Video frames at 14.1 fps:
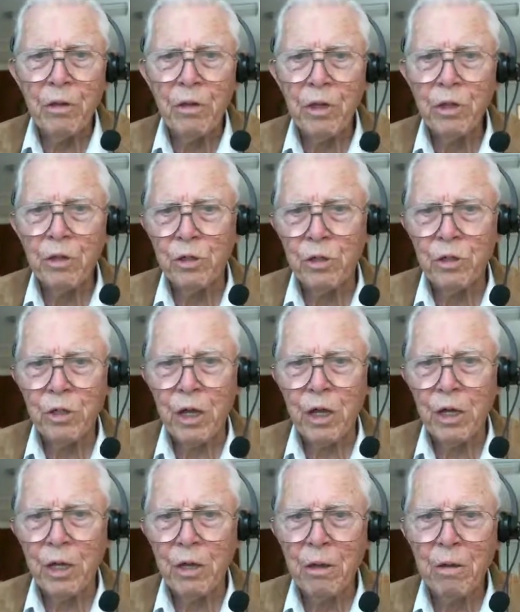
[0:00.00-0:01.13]
this is
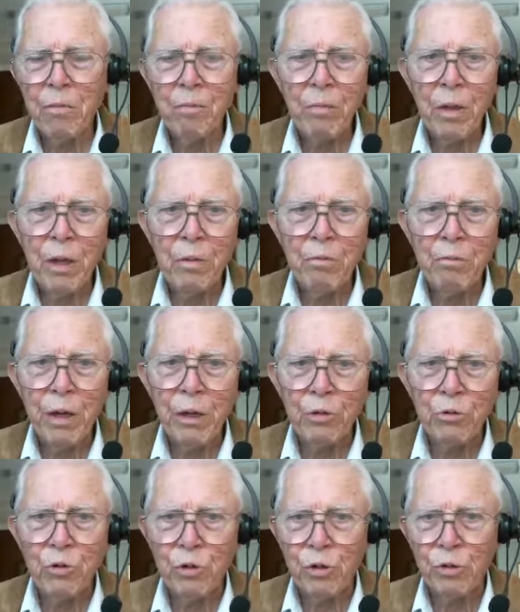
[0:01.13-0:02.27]
a
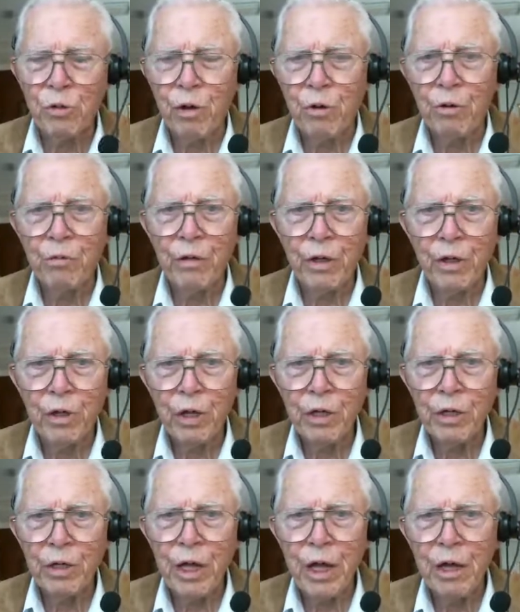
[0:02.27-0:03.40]
picture of a
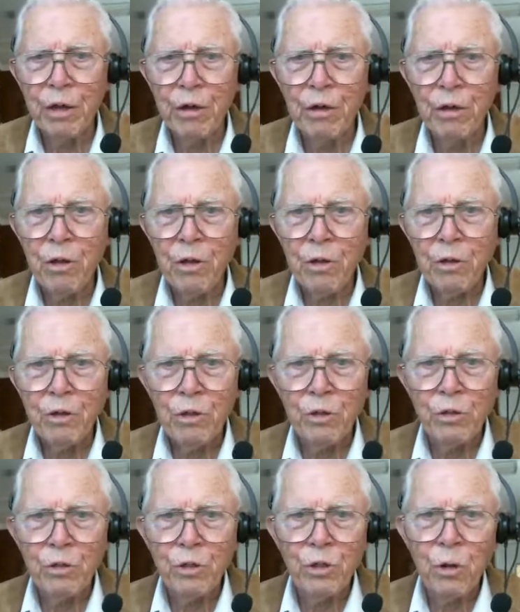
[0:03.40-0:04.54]
cut down
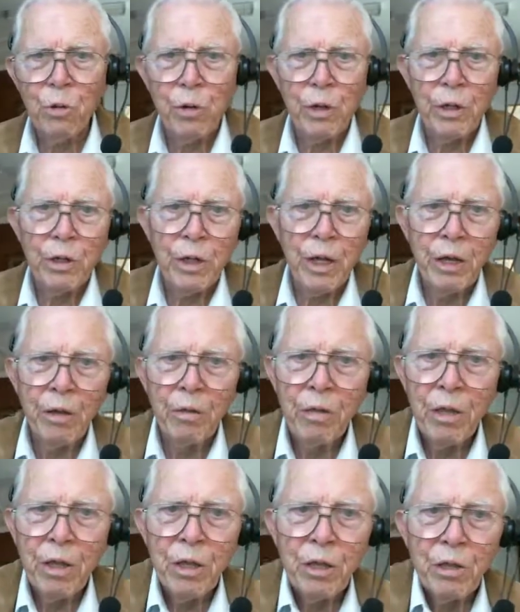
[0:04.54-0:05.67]
uh, joint. Now,
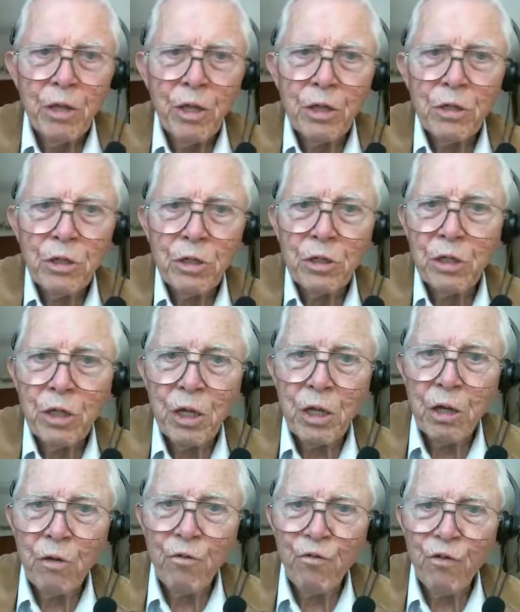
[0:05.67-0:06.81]
this is
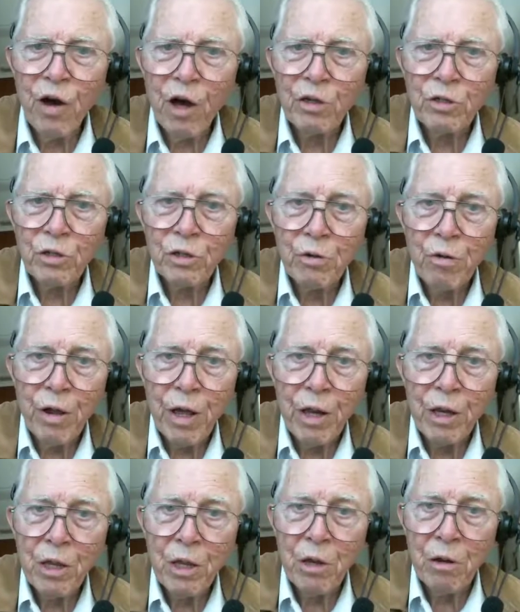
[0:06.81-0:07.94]
the fossa
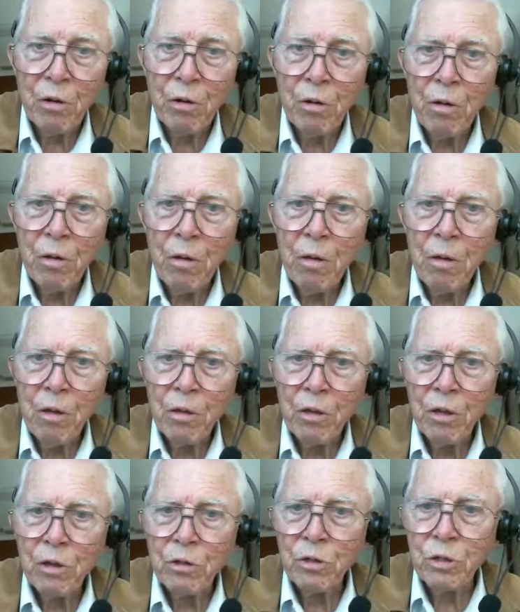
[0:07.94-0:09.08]
right here.
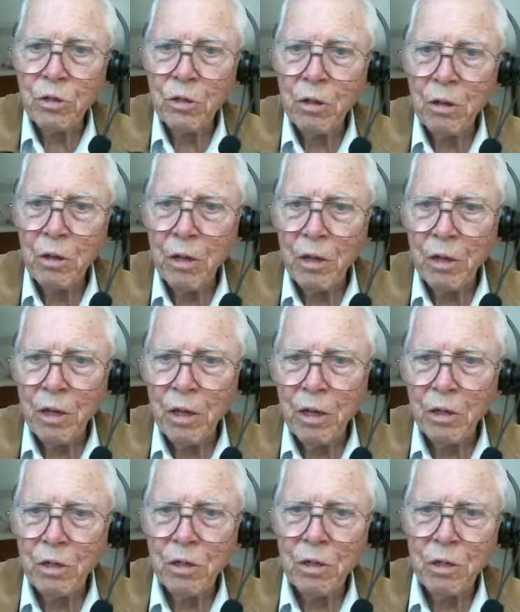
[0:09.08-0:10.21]
It's,
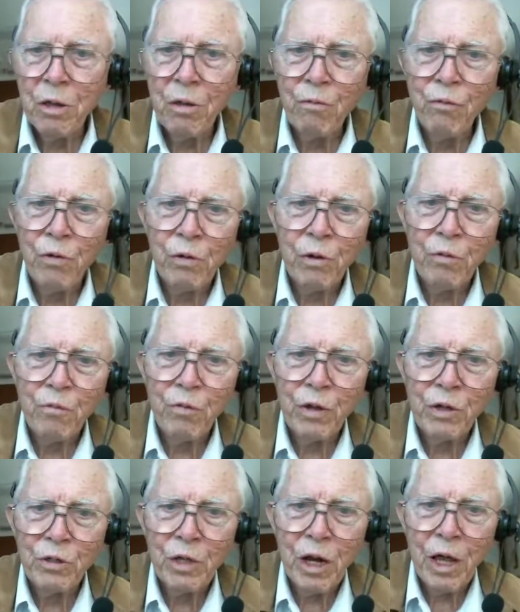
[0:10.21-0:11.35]
it's, if you can
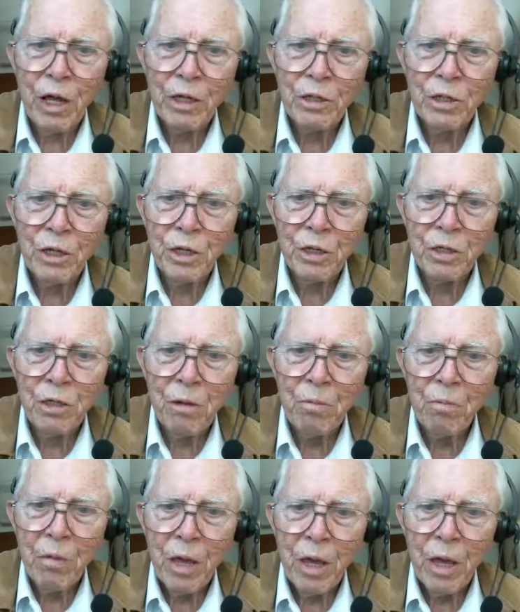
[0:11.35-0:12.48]
visualize this,
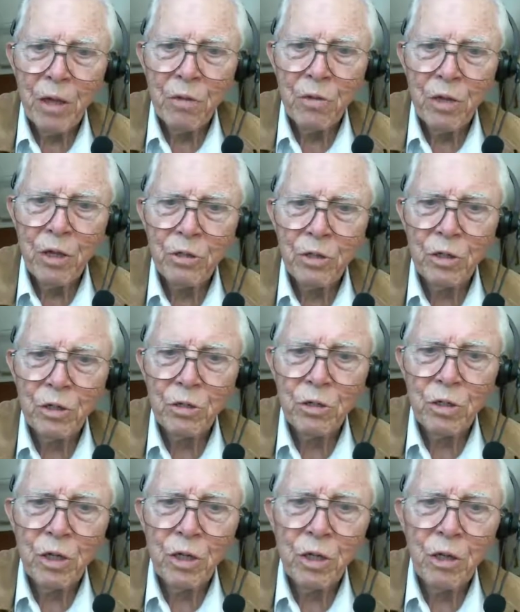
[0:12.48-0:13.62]
and this is
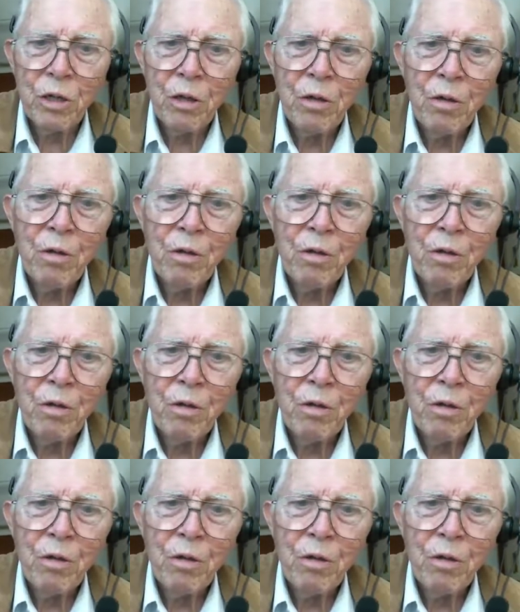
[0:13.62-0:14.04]
the